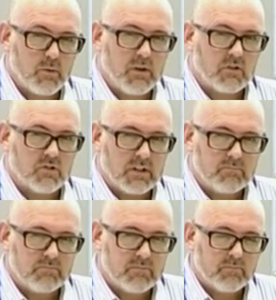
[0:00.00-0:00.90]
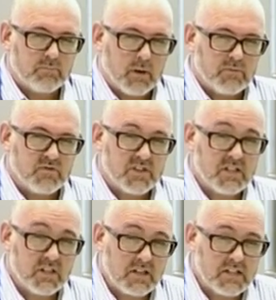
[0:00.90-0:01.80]
we're not trying to perhaps
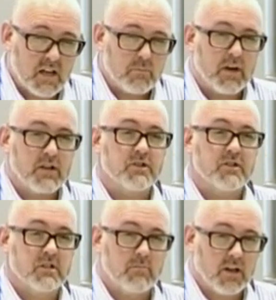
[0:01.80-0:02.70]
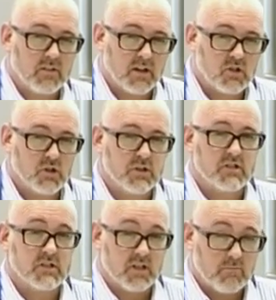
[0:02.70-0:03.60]
facilitate patients to make their
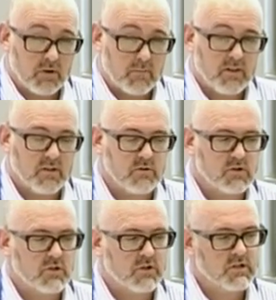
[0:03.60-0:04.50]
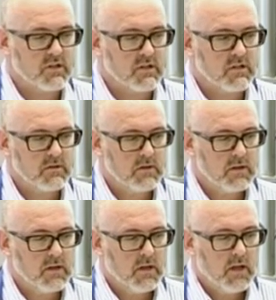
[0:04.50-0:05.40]
choices and implement those choices.
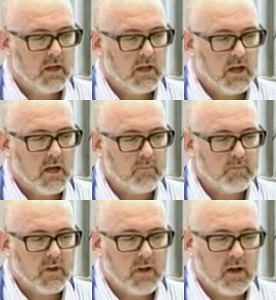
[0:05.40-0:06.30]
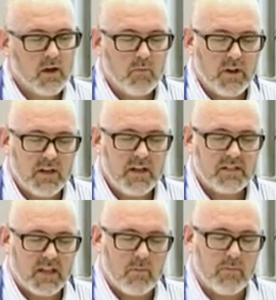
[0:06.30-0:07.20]
And we
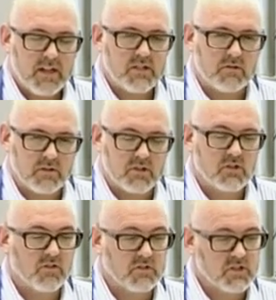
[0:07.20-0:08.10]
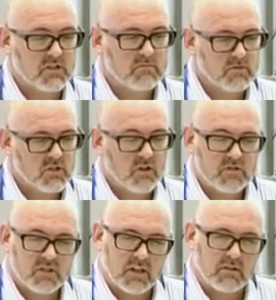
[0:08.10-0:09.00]
need to get better at the
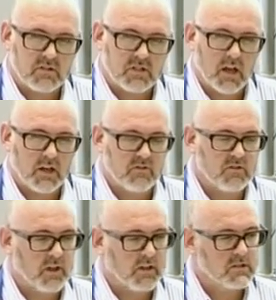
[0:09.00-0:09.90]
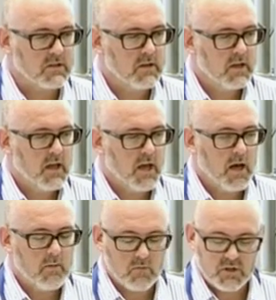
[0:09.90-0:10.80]
soft skills side of things,
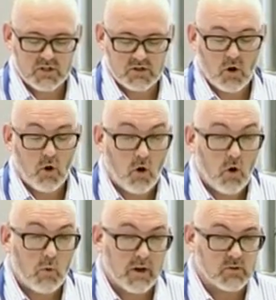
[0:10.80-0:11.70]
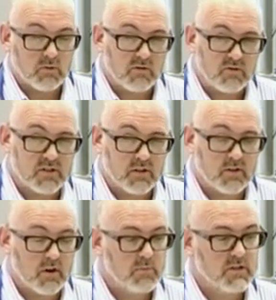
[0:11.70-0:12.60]
which is not always what
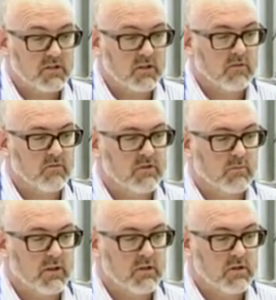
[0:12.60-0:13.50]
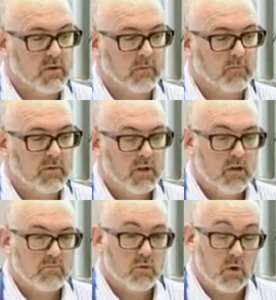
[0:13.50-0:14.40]
physiotherapists are comfortable in doing.
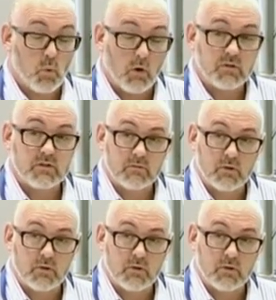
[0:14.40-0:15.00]
But we want to